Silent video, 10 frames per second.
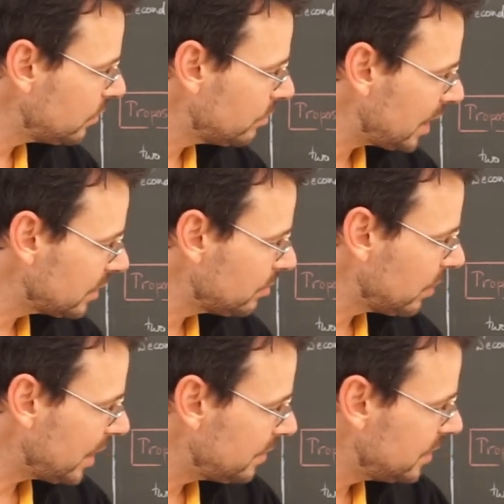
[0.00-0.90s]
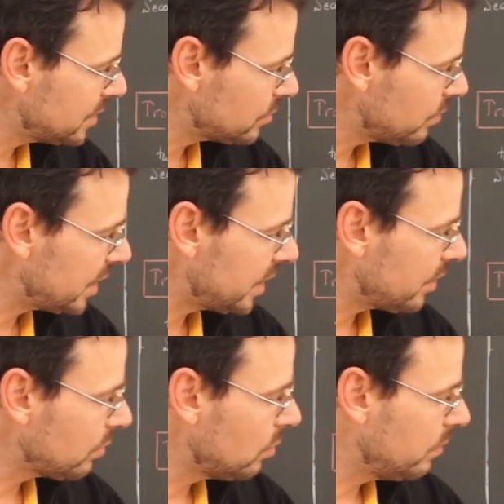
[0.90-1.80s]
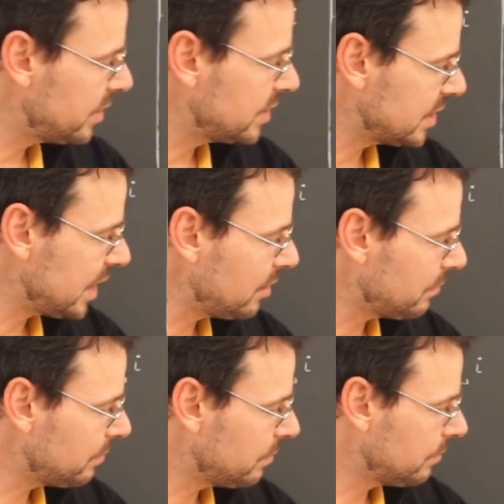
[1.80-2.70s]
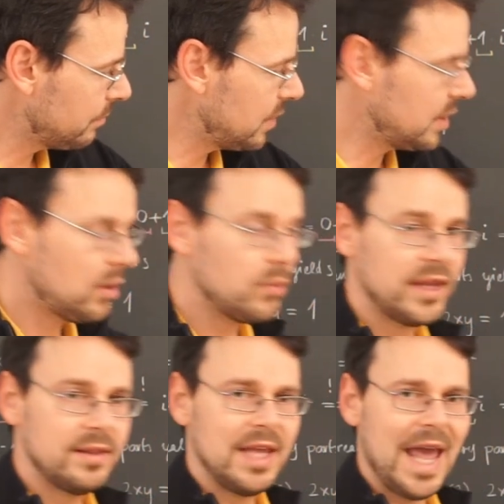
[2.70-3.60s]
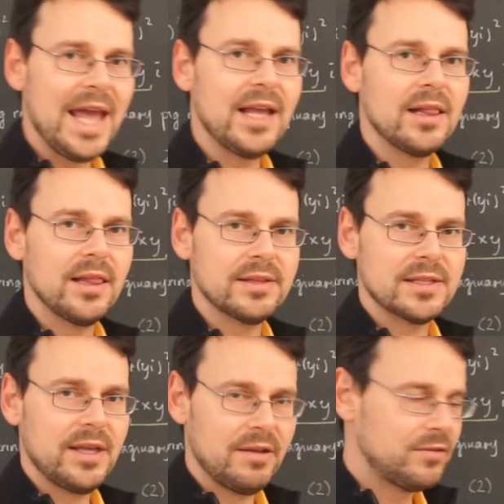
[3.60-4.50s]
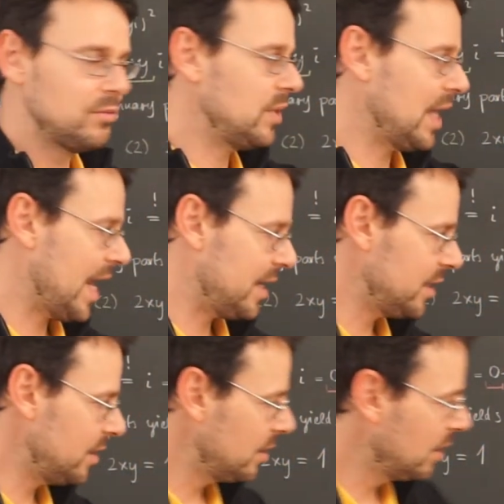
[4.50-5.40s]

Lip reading: you multiply this red arrow with itself, we know that the angles have to be added.